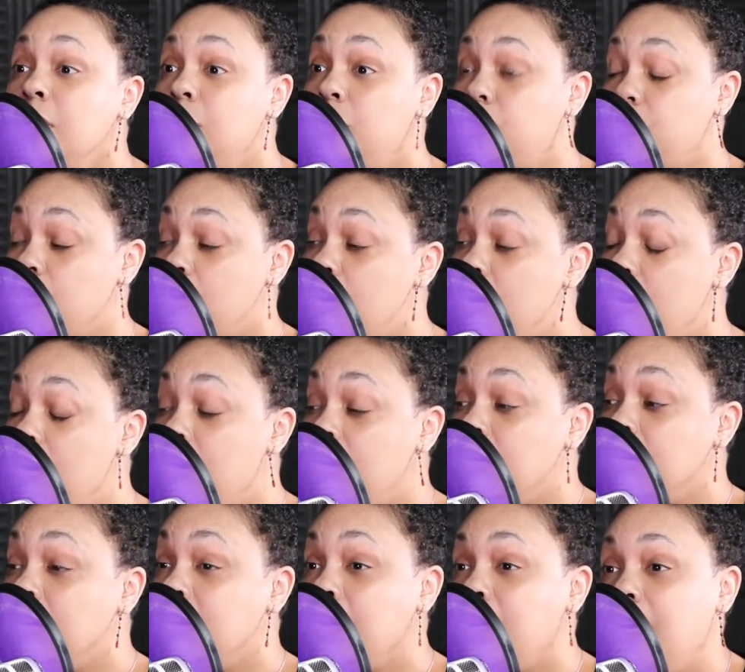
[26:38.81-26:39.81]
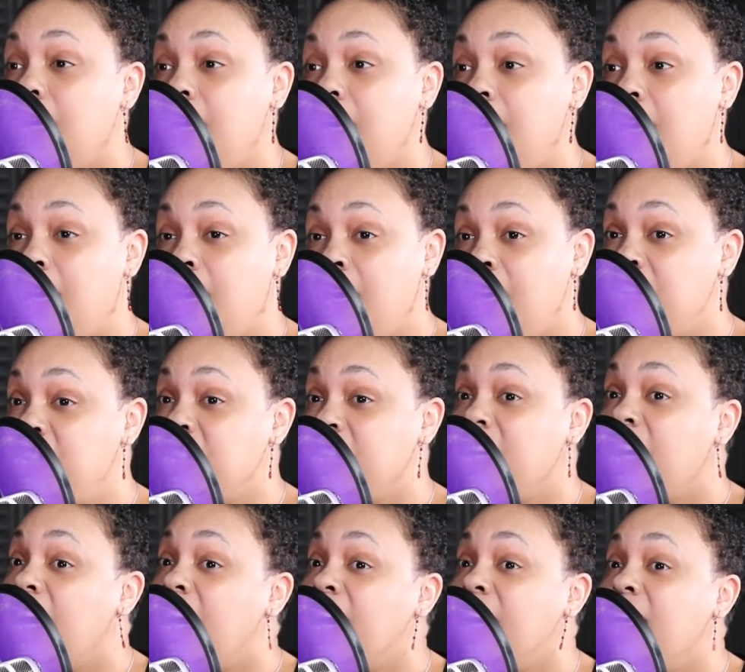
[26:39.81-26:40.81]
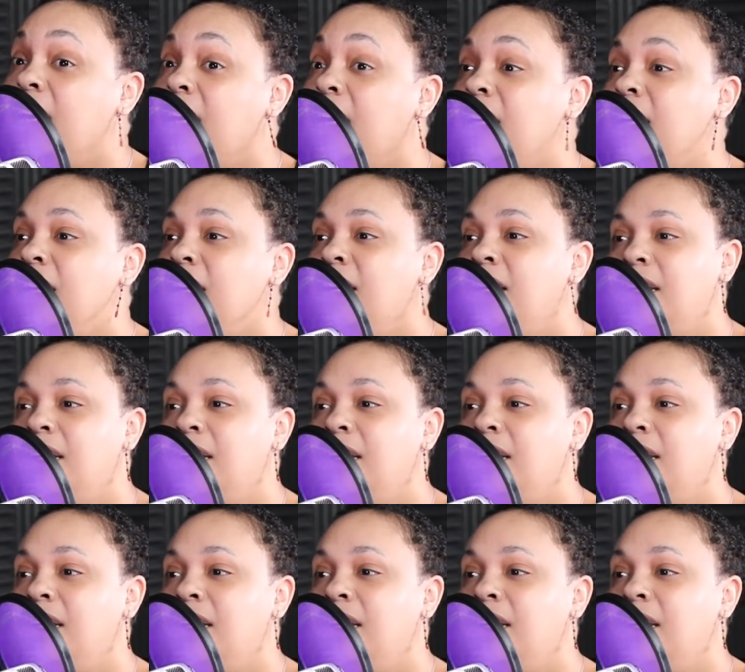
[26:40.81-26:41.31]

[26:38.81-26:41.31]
strong, educated,